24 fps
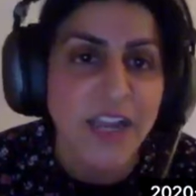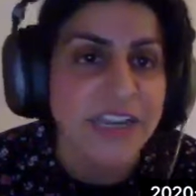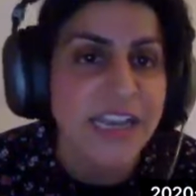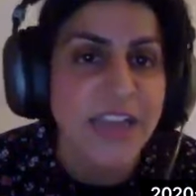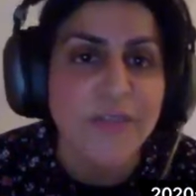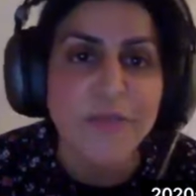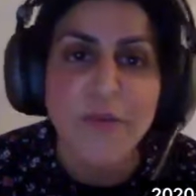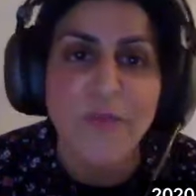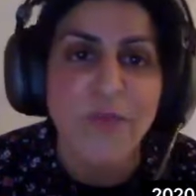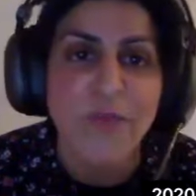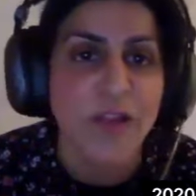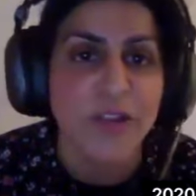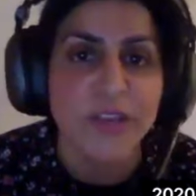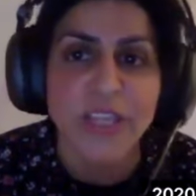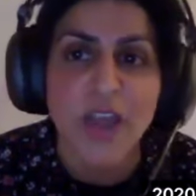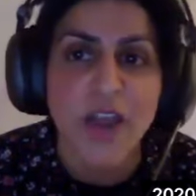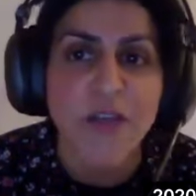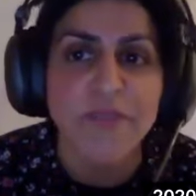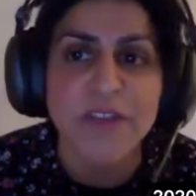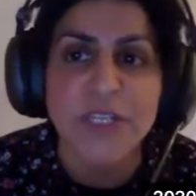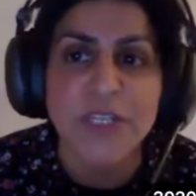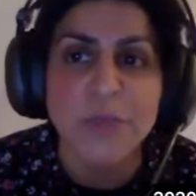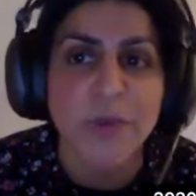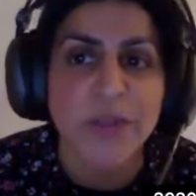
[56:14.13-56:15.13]
i never felt
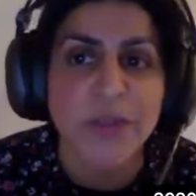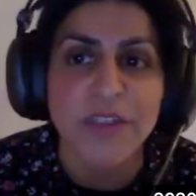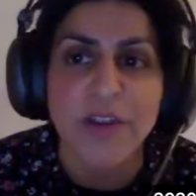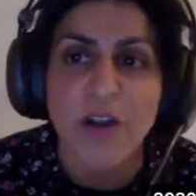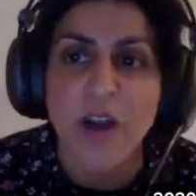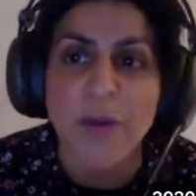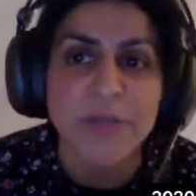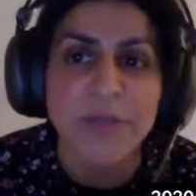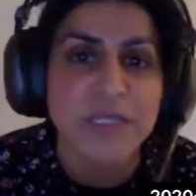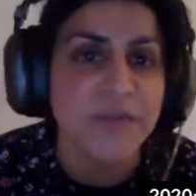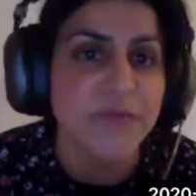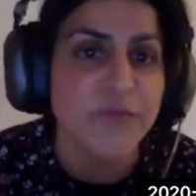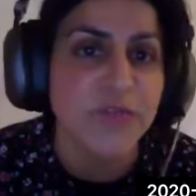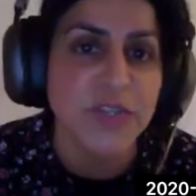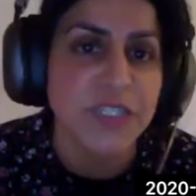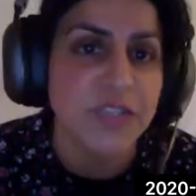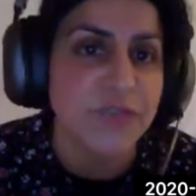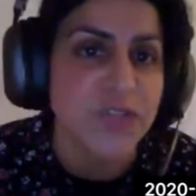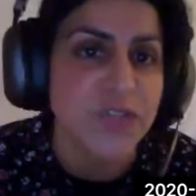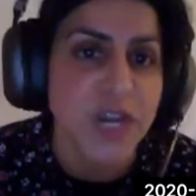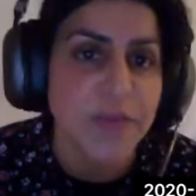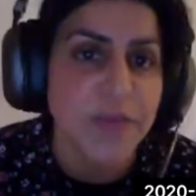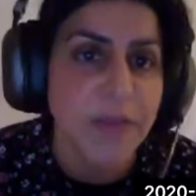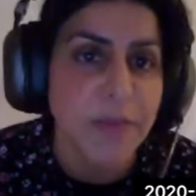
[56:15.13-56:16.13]
nervous whether i was in front
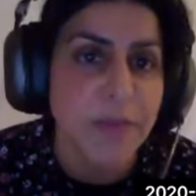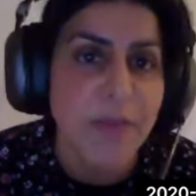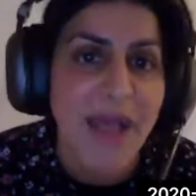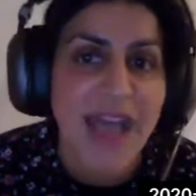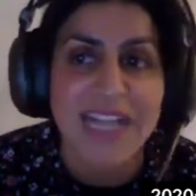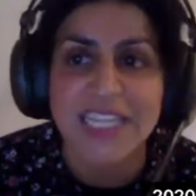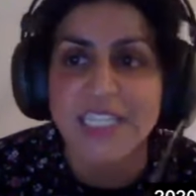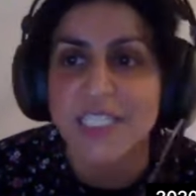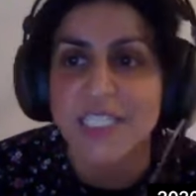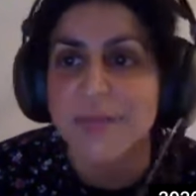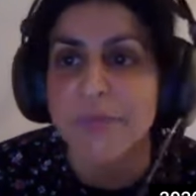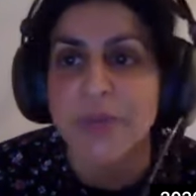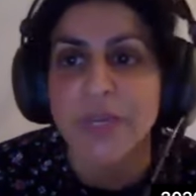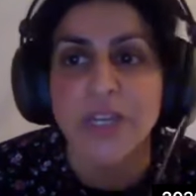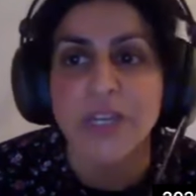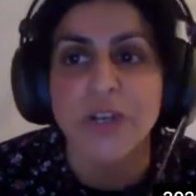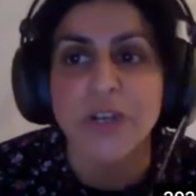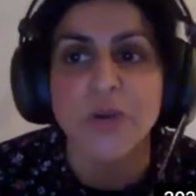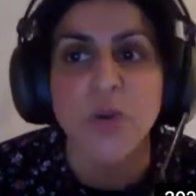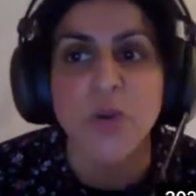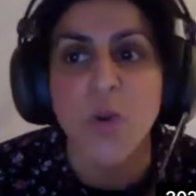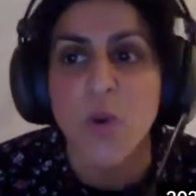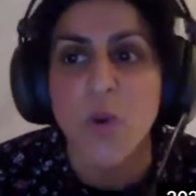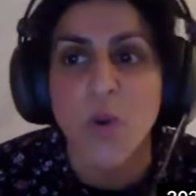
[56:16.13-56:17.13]
of jeremy
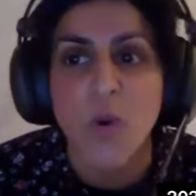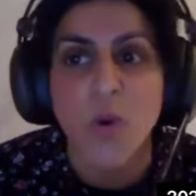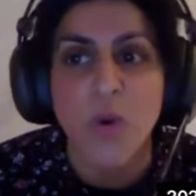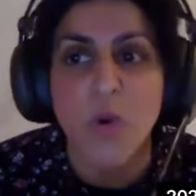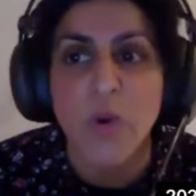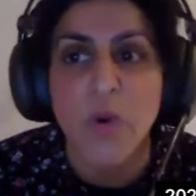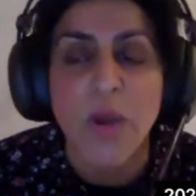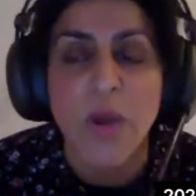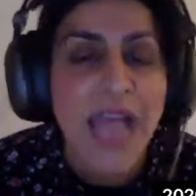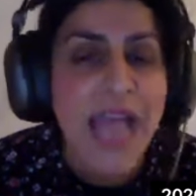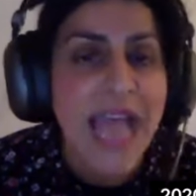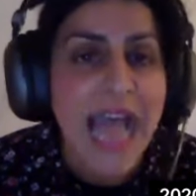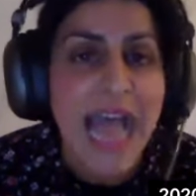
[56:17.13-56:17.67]
paxman or